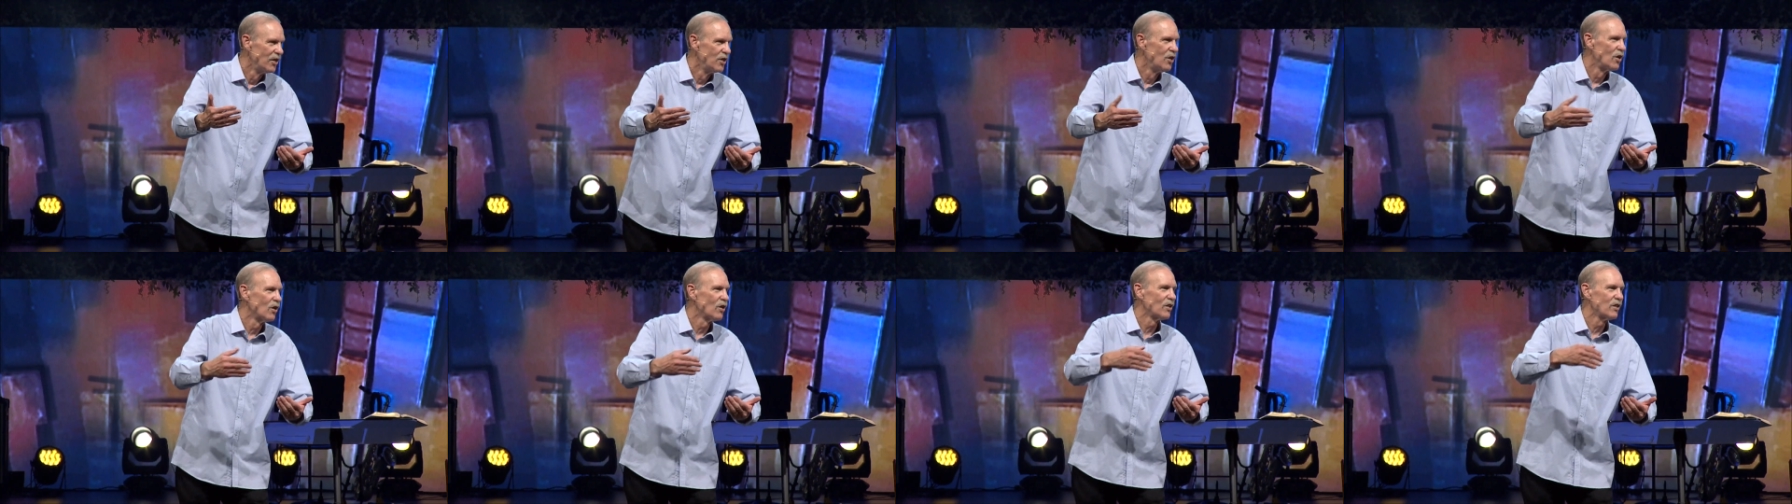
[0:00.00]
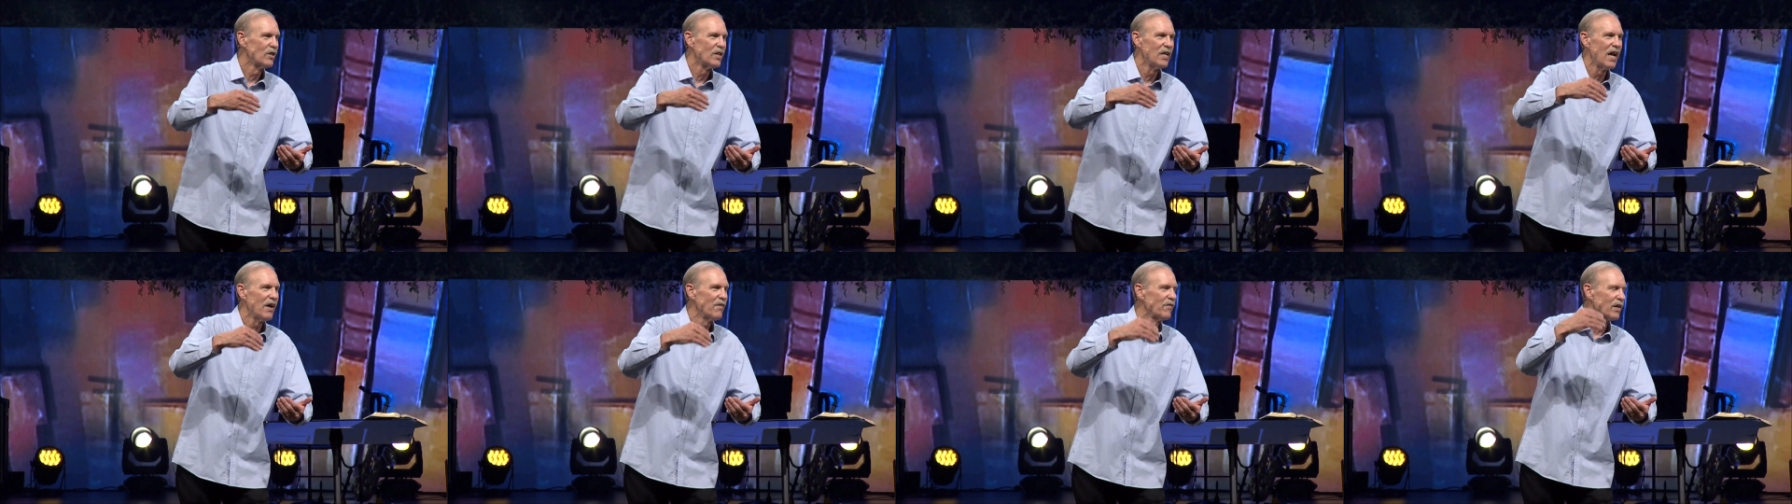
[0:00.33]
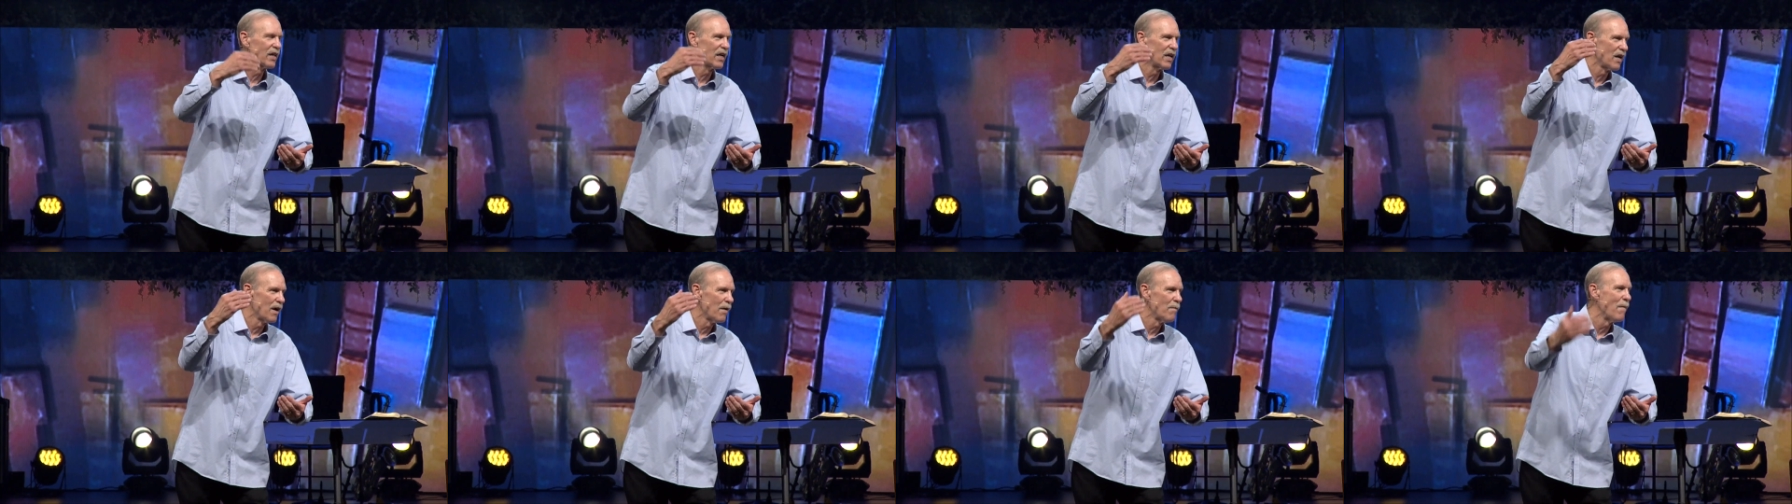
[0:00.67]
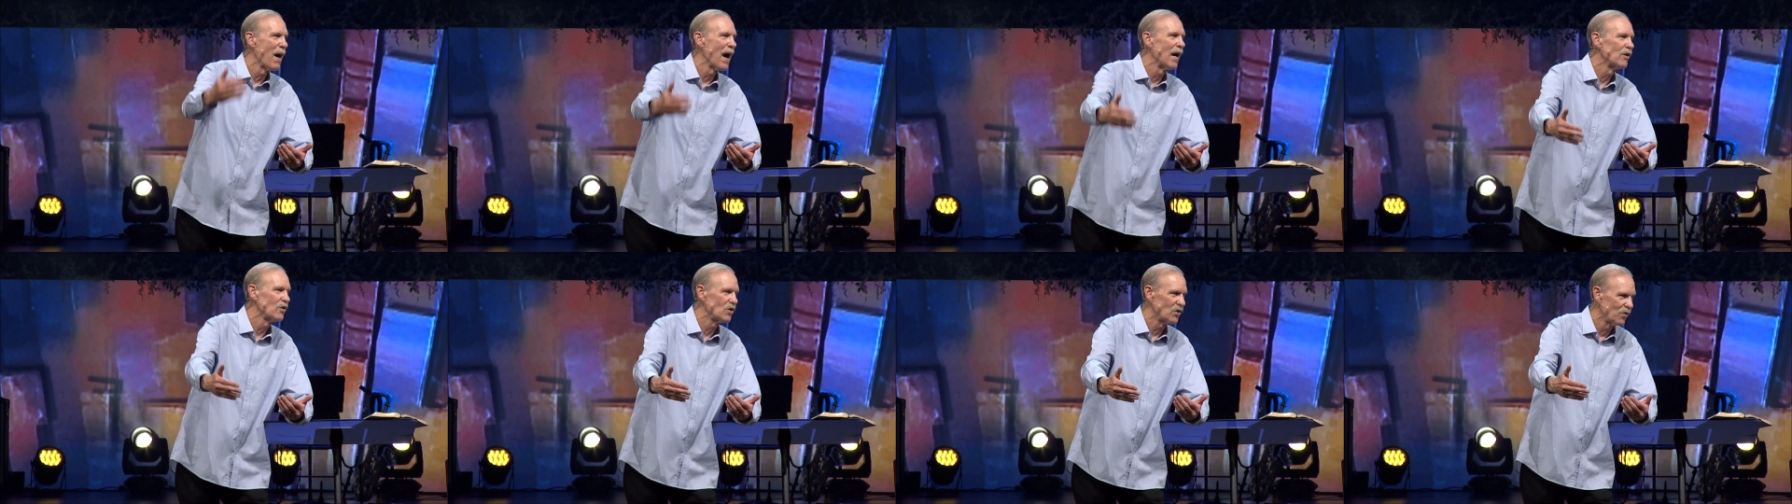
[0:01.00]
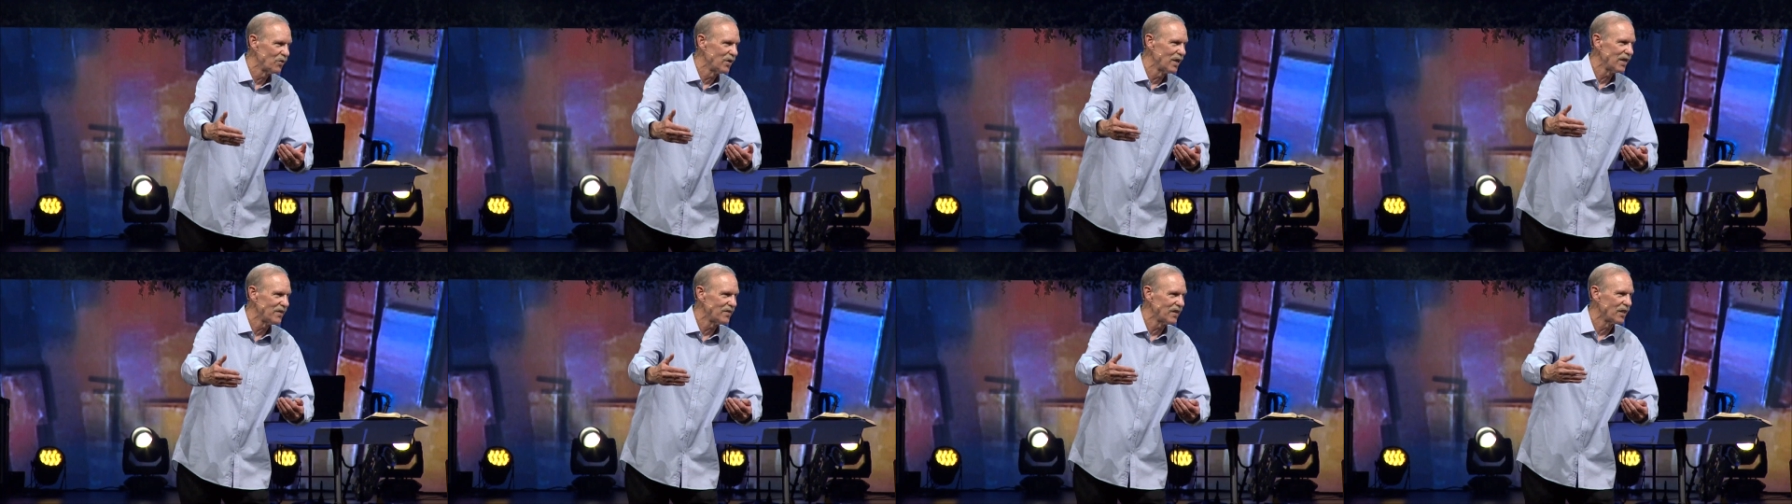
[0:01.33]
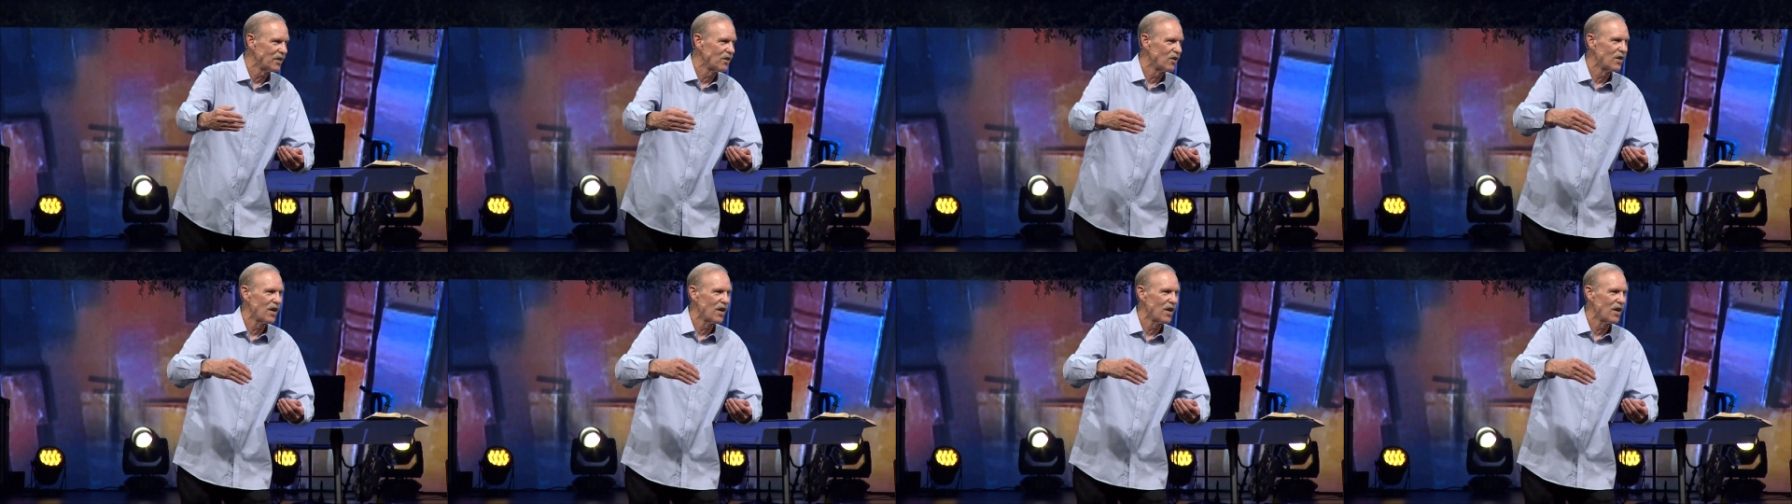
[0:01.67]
You're never going to amount to anything.